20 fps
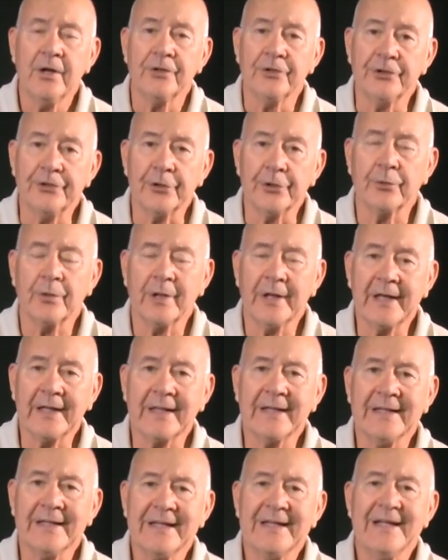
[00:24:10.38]

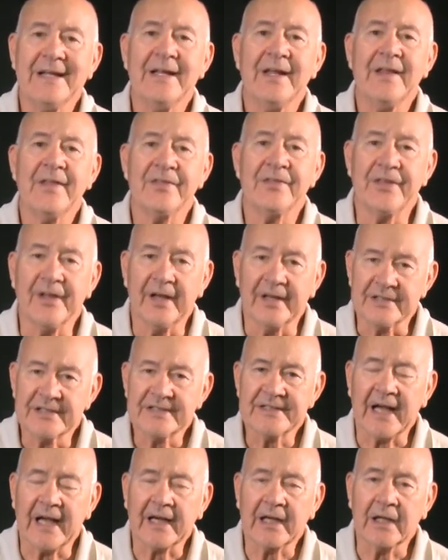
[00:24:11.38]
during the
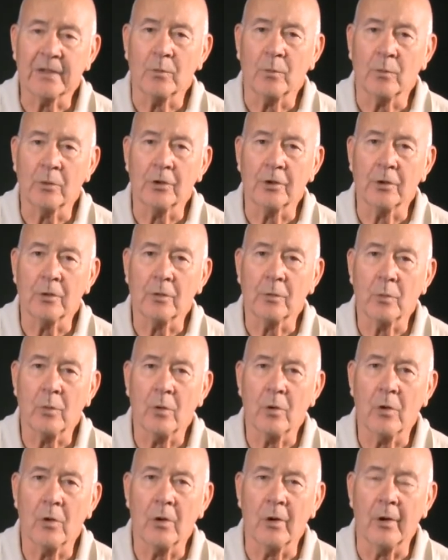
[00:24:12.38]
Second World
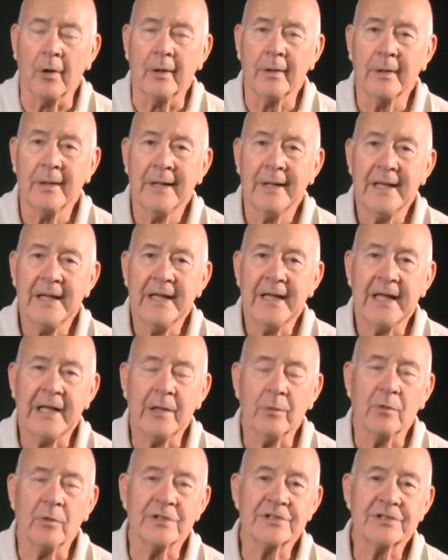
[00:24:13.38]
War.
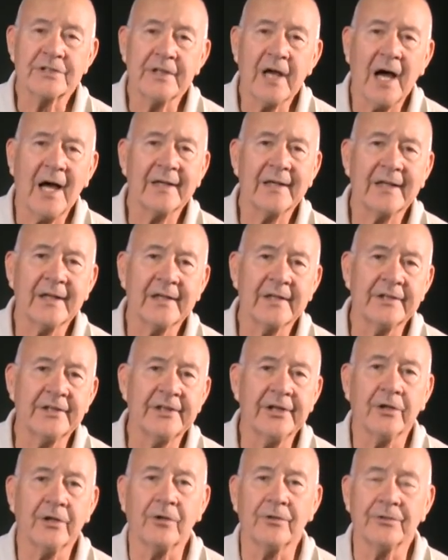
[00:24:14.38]
It was not
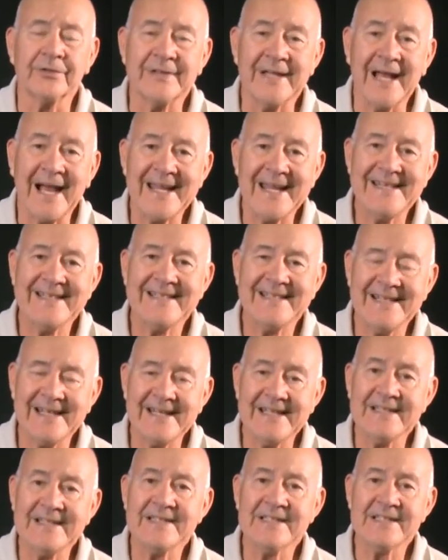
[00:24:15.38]
until
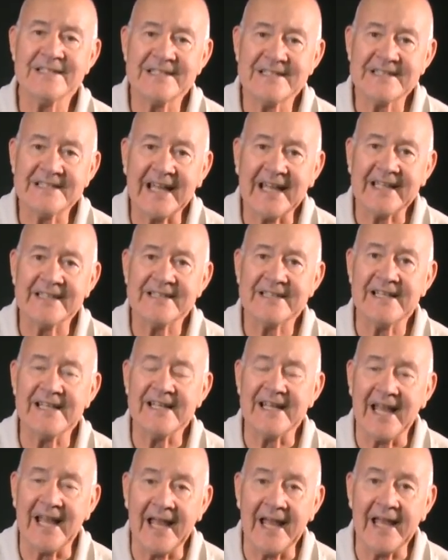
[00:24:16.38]

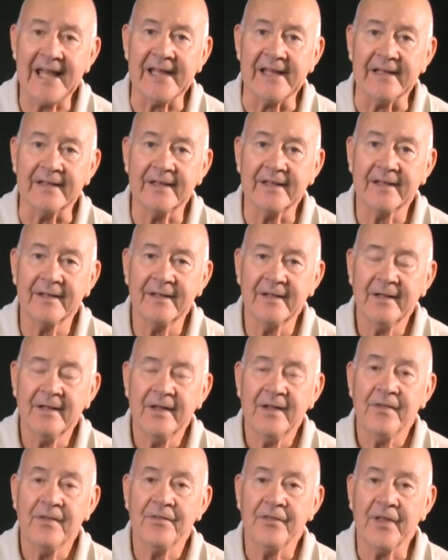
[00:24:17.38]
1968
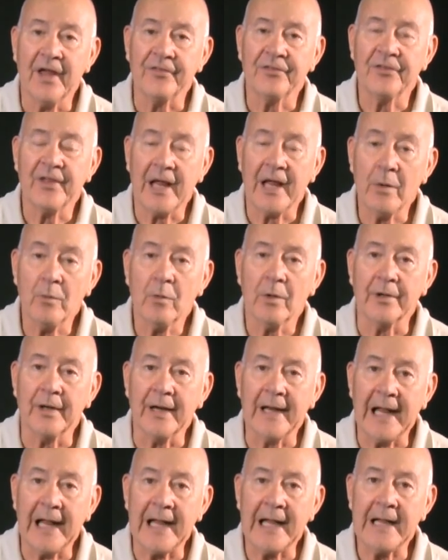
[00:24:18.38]
that they were
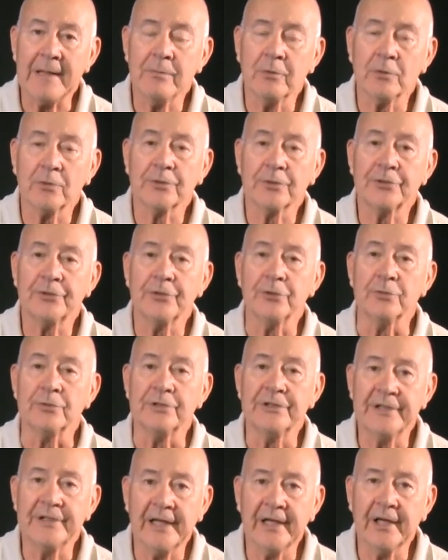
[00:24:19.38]
able to
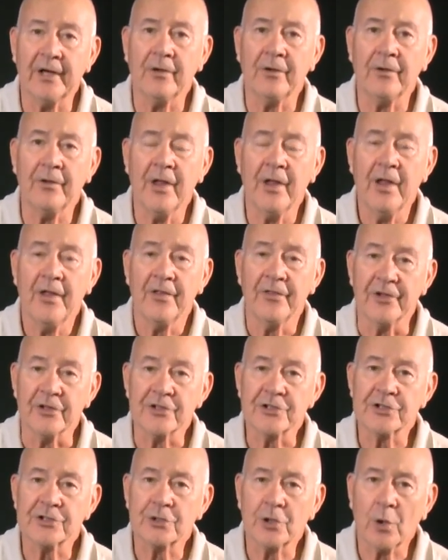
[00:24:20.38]
tell the
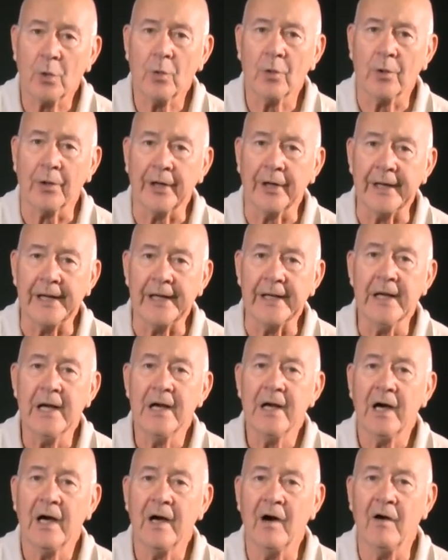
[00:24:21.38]
story
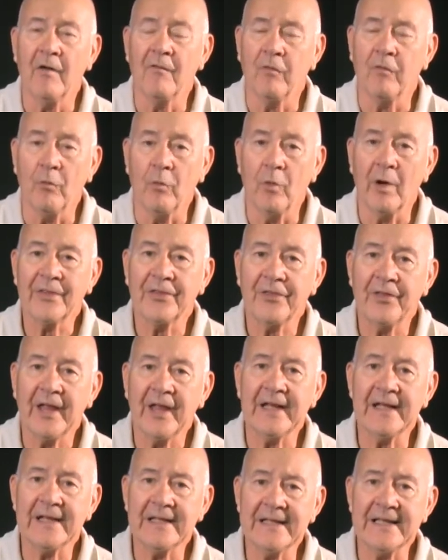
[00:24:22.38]
of what
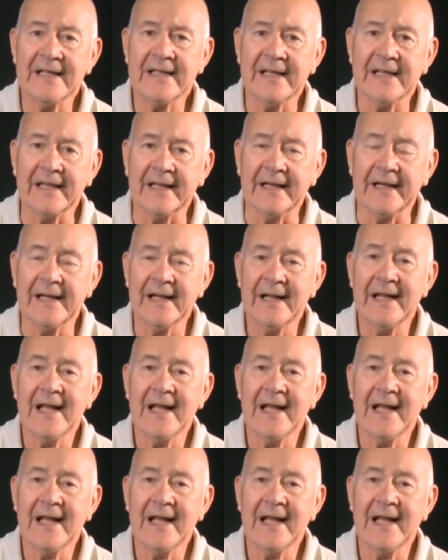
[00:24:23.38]
they did